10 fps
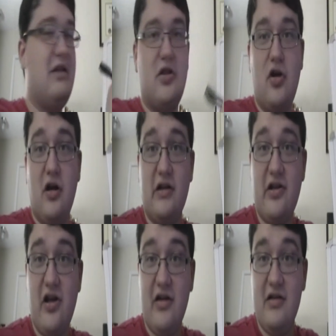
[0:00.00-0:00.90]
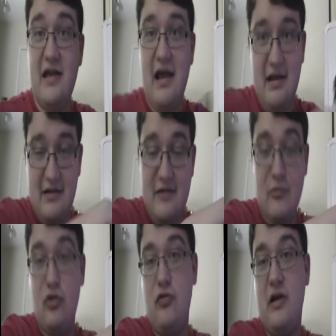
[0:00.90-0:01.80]
long tongues, as
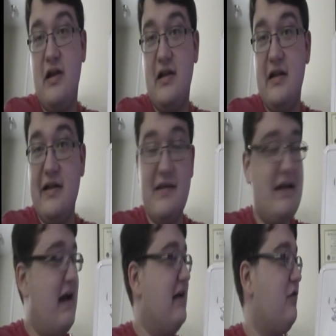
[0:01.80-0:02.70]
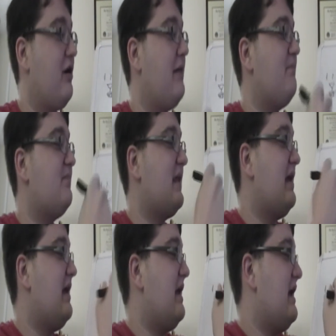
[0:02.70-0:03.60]
demonstrated in this diagram.
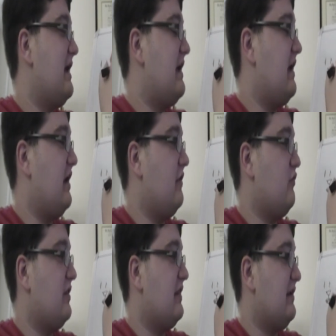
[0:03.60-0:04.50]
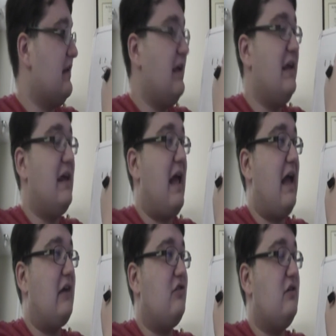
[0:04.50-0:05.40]
And what the licking
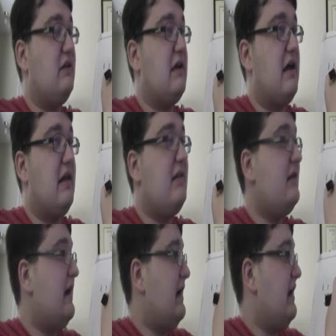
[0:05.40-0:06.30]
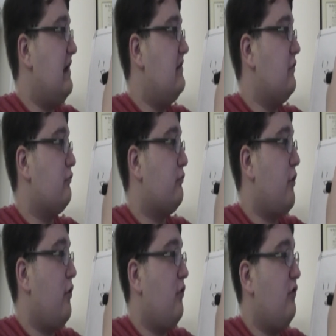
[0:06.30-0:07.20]
action does is it
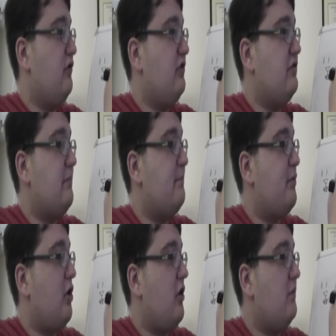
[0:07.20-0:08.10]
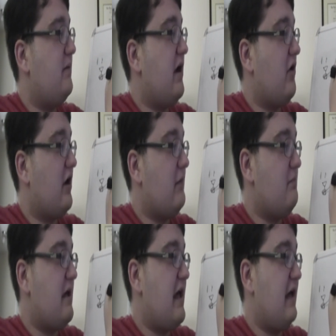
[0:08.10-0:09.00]
rolls the ball bearing
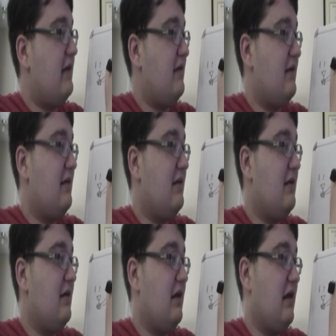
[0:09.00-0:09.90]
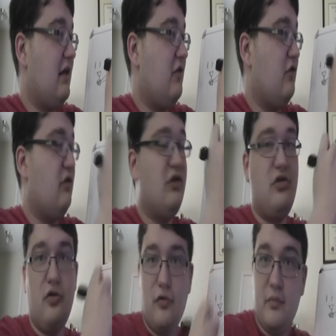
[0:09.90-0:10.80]
back into the
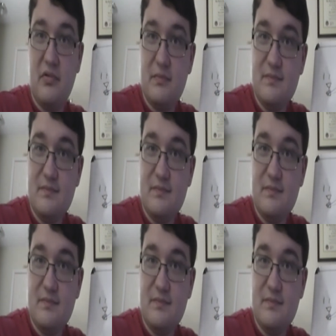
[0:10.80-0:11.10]
tube.